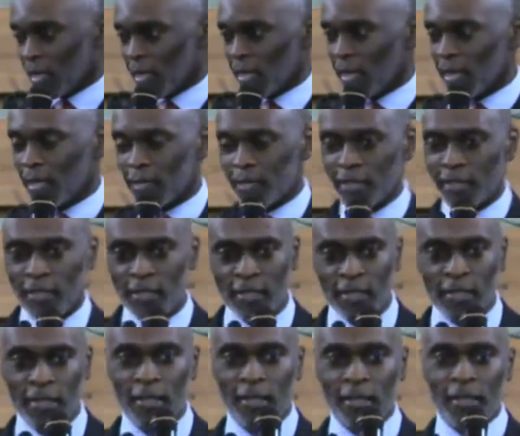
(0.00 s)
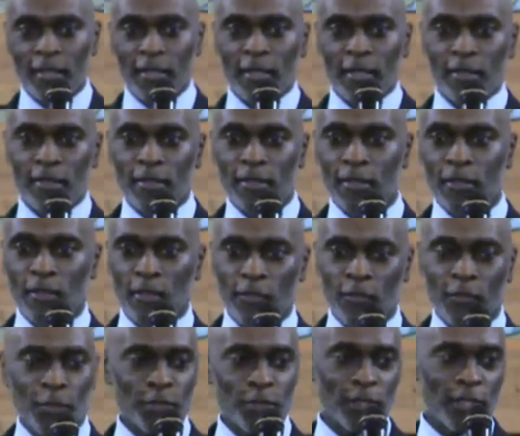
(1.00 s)
and
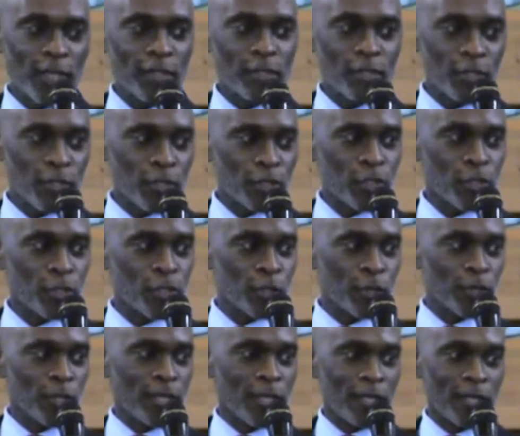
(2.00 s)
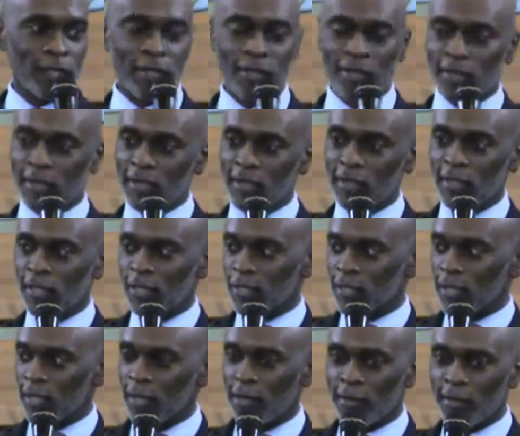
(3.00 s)
first and Sister Julian. Is
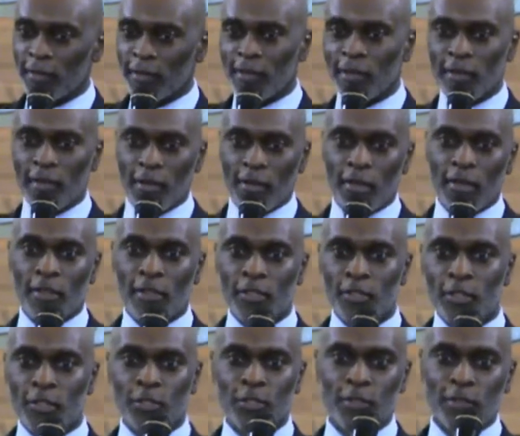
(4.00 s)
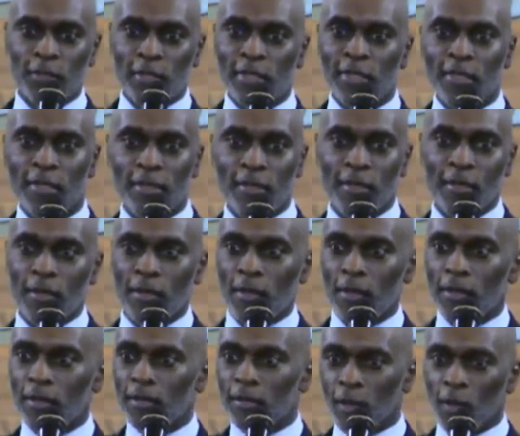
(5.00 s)
she here? Sister Julian?
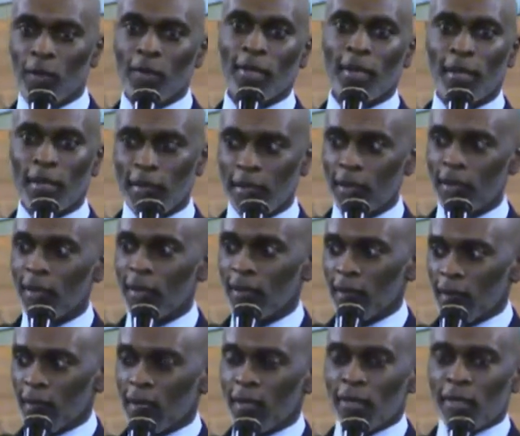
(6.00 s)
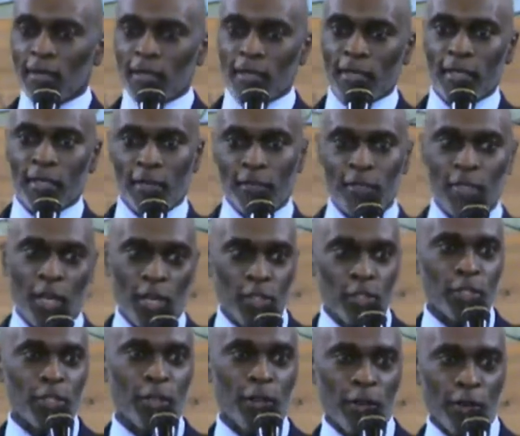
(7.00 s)
Okay. Giving honor
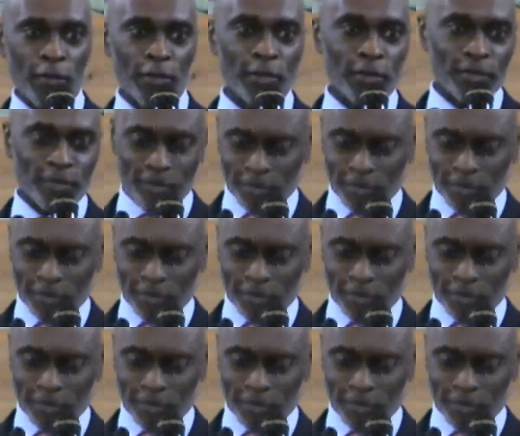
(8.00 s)
to her.